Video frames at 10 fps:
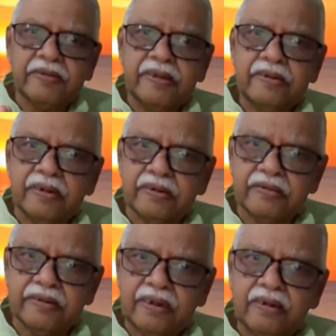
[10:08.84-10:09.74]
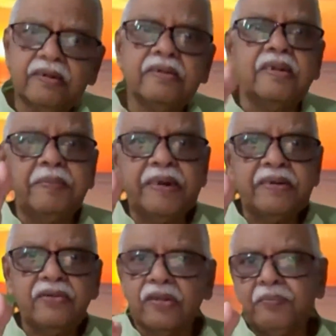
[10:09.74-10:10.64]
Yet understand it
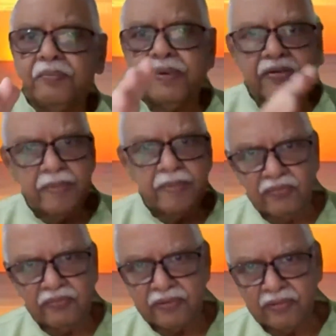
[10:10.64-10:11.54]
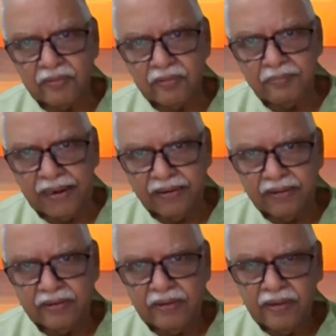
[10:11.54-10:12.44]
depends on the placement of the planet.
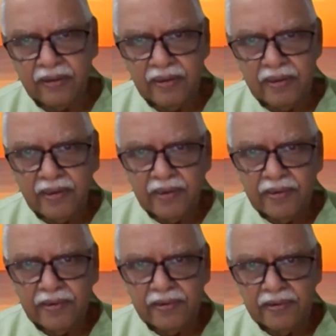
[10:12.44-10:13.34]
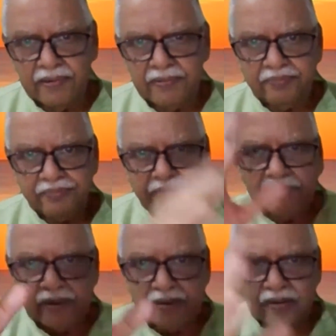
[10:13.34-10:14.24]
Uh,
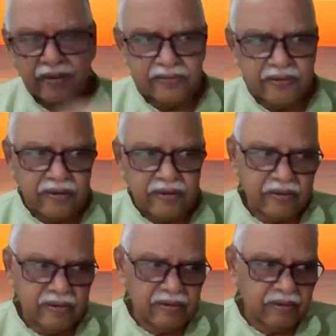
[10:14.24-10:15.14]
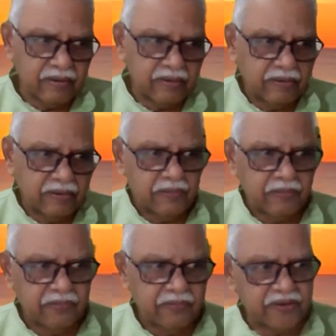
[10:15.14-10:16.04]
a great sect
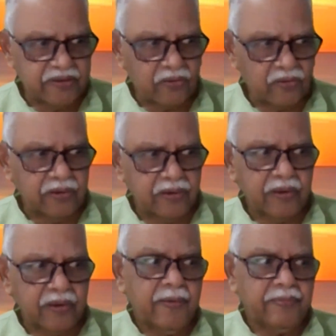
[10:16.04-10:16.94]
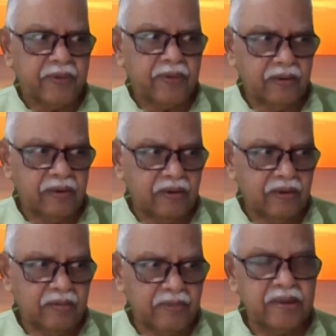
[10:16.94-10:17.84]
which is called
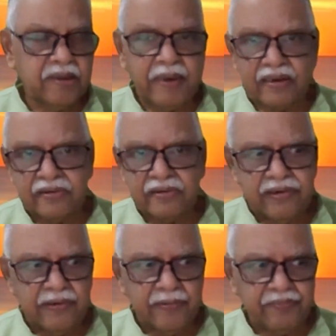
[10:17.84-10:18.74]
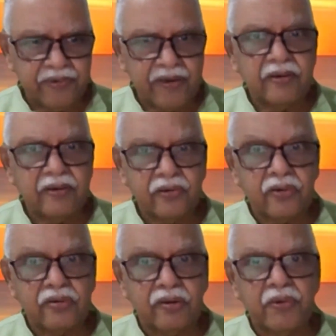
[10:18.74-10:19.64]
the Madhya Parashari
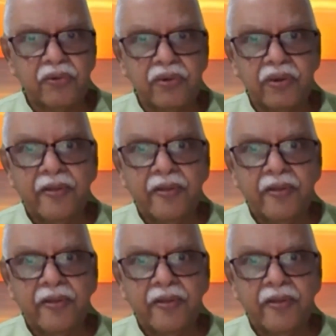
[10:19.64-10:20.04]
talks about